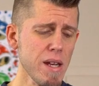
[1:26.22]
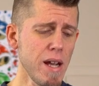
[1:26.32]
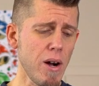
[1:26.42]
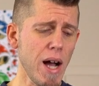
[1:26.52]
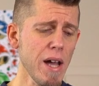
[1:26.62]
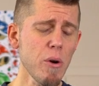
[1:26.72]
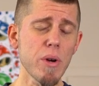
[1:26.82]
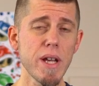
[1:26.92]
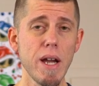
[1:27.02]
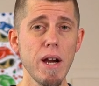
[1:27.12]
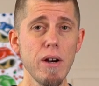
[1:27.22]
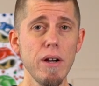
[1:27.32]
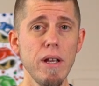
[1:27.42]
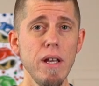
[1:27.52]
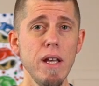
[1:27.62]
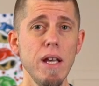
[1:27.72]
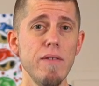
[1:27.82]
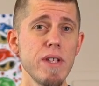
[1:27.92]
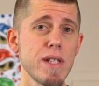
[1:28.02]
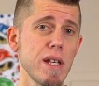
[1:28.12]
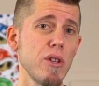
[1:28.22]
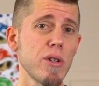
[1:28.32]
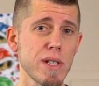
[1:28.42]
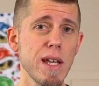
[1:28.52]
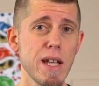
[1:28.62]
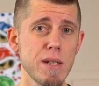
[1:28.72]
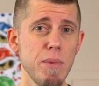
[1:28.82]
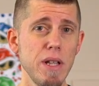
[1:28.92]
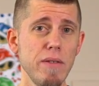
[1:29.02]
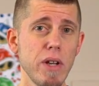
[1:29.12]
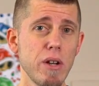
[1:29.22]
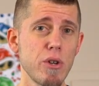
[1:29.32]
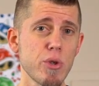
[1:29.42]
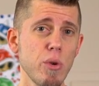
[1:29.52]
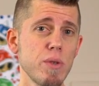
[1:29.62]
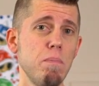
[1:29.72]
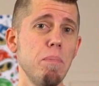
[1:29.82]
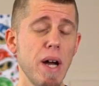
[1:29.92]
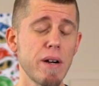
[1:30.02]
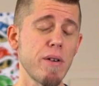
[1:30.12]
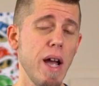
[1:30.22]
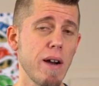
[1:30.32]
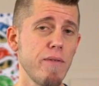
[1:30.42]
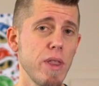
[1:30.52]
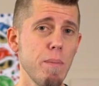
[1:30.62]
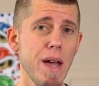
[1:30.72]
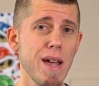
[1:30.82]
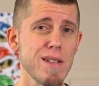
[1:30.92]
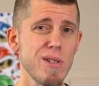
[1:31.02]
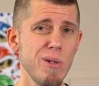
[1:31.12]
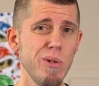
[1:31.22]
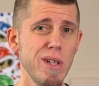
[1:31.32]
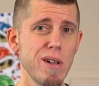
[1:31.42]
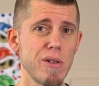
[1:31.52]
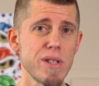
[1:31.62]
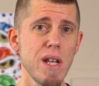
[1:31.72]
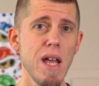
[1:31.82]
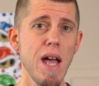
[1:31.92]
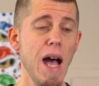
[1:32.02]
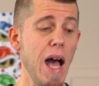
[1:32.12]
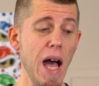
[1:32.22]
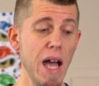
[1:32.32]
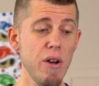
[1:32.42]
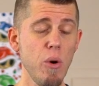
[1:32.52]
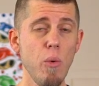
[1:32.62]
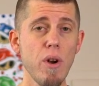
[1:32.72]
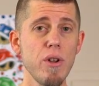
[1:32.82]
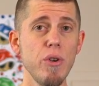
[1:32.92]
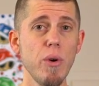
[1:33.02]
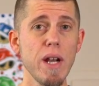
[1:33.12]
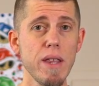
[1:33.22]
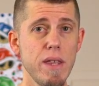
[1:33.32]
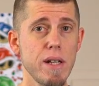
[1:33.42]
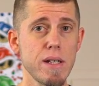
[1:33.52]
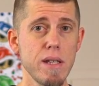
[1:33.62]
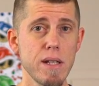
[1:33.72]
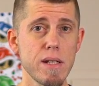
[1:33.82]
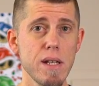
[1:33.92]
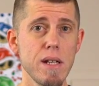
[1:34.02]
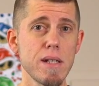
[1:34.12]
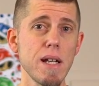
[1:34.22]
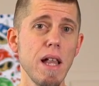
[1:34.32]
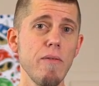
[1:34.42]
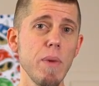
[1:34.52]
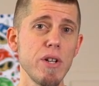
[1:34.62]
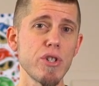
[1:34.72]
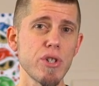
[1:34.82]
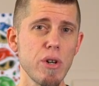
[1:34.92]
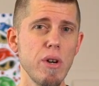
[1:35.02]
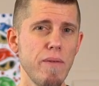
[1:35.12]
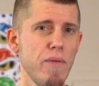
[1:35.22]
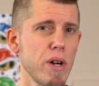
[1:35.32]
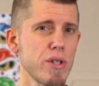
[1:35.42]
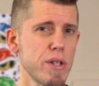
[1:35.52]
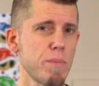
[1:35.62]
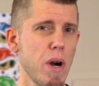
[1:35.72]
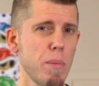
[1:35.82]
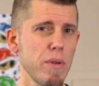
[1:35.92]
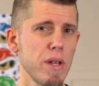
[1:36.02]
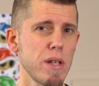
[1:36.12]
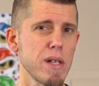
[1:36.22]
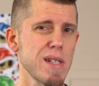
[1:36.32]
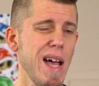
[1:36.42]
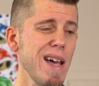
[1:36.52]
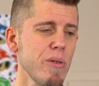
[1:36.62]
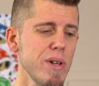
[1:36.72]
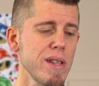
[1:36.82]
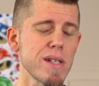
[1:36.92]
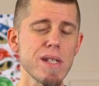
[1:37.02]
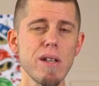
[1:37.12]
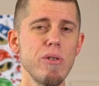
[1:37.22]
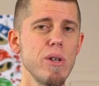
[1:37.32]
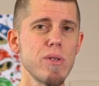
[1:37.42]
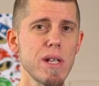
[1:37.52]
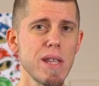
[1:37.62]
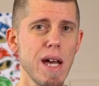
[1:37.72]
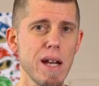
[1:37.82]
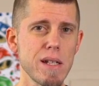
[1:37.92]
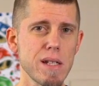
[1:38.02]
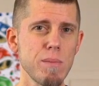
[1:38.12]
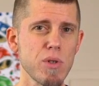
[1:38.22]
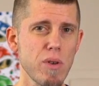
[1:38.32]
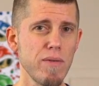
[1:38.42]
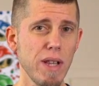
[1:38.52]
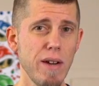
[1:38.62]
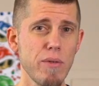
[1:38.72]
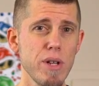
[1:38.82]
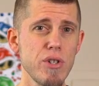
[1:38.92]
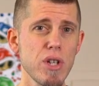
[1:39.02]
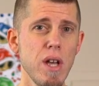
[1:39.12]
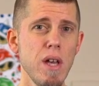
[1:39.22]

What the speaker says: Now, I don't care if this thing looks like it's been living in a troll's butt crack for the past 2 years. I don't want to do anything to this until I've made sure it functions properly, because I don't need the seller using that as some sort of leverage